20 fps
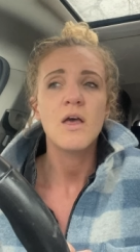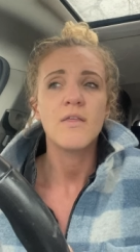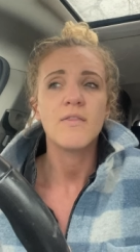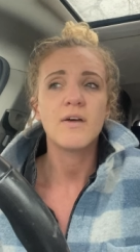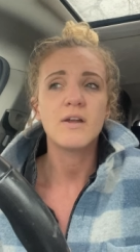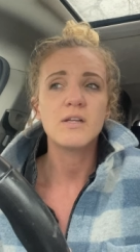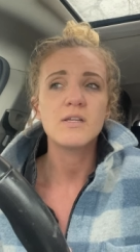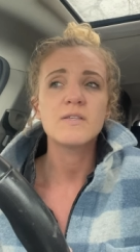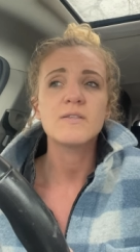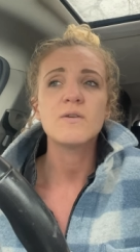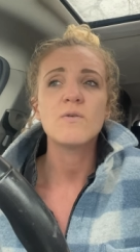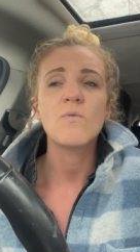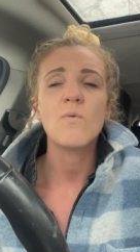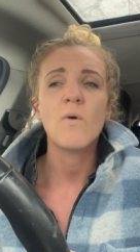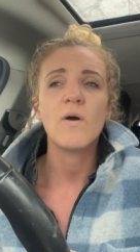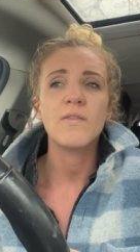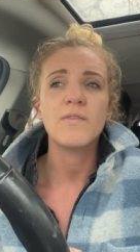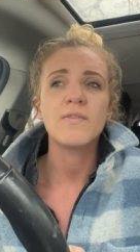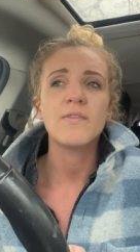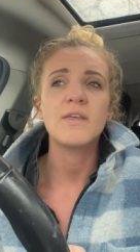That is the
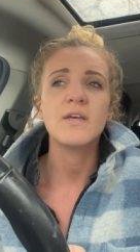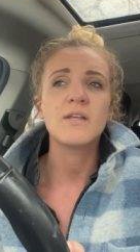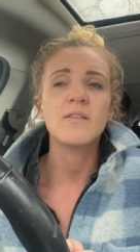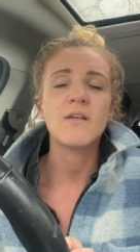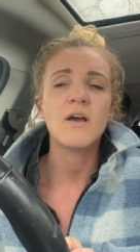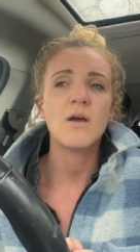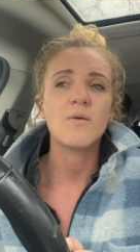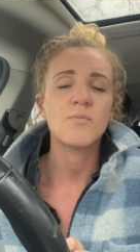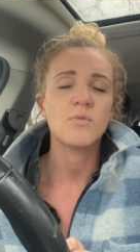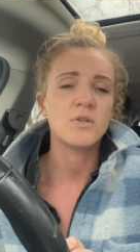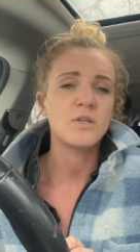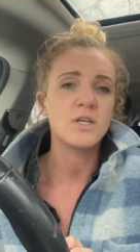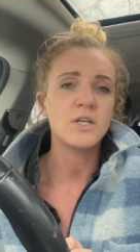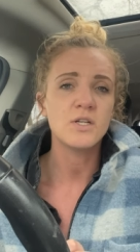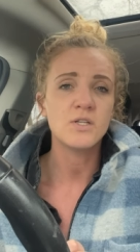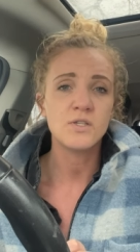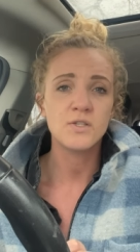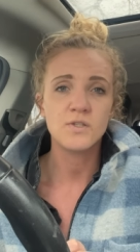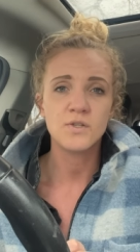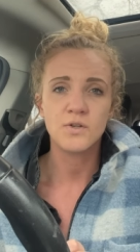one thing that I'm really
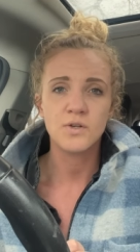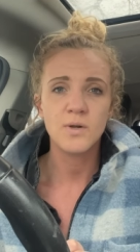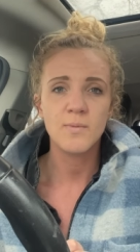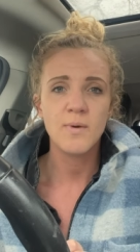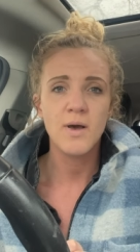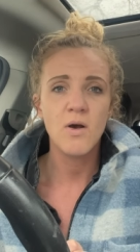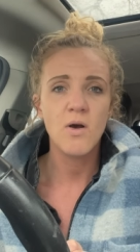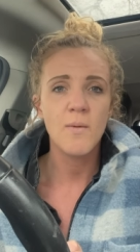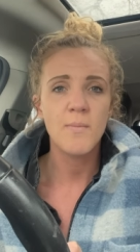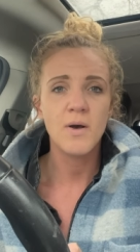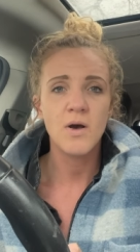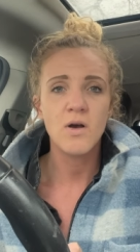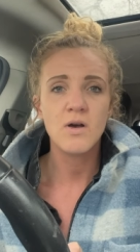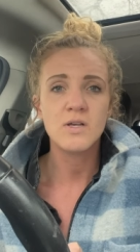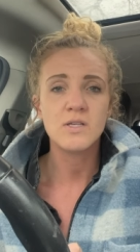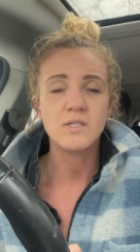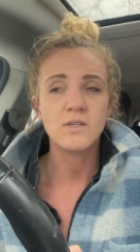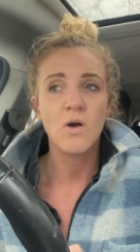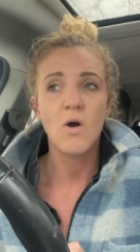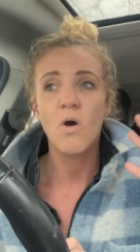concerned about, about
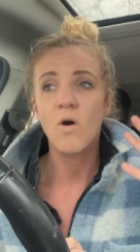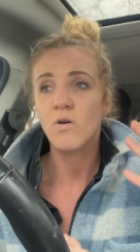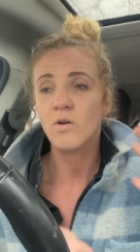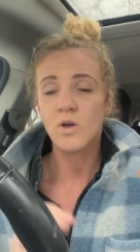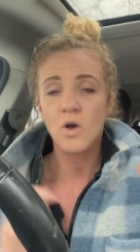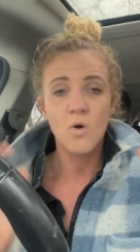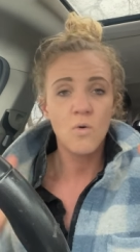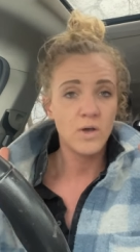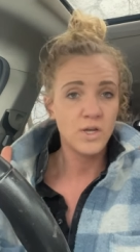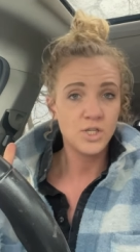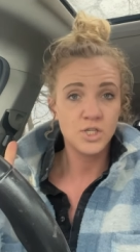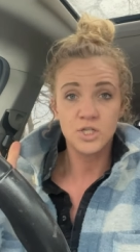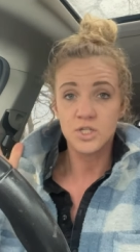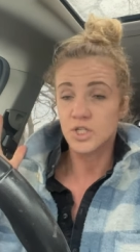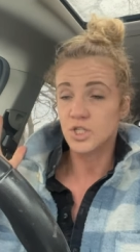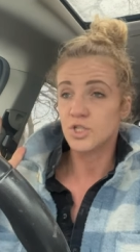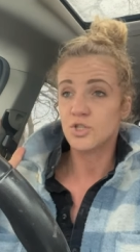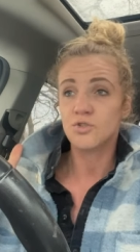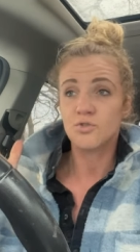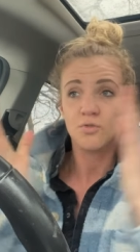us all going
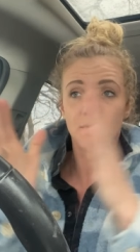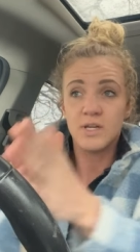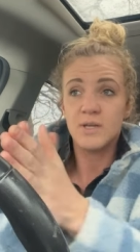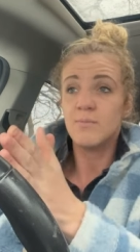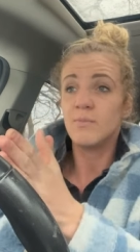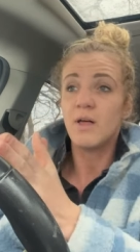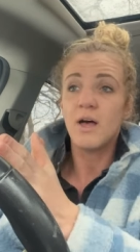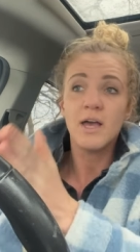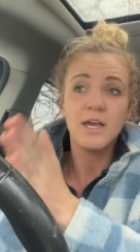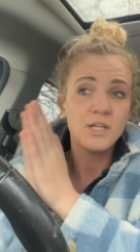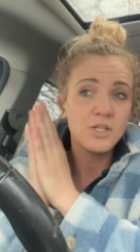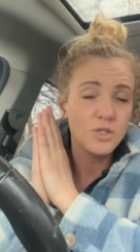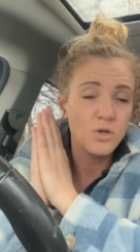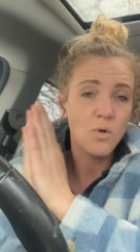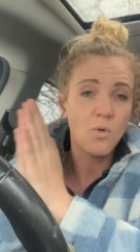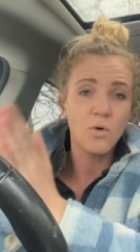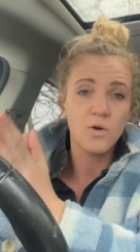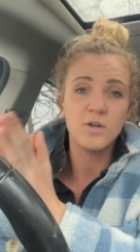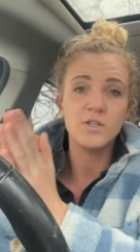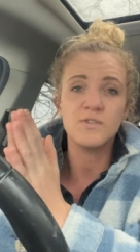just streamlined
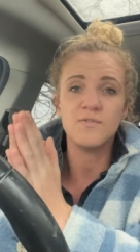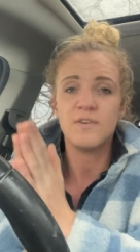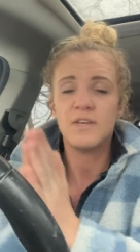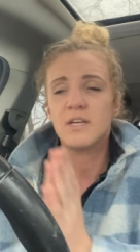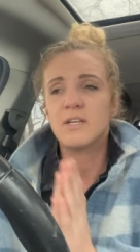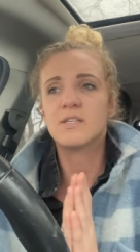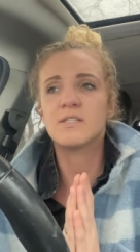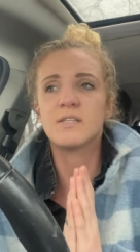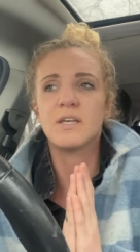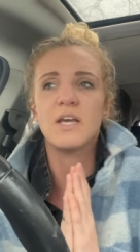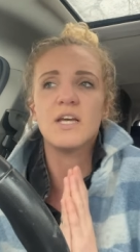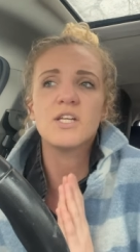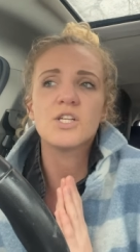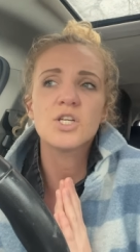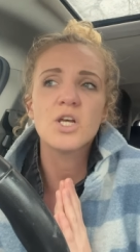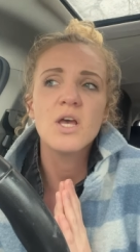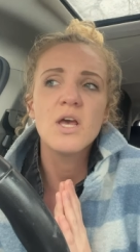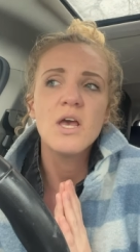towards V S H,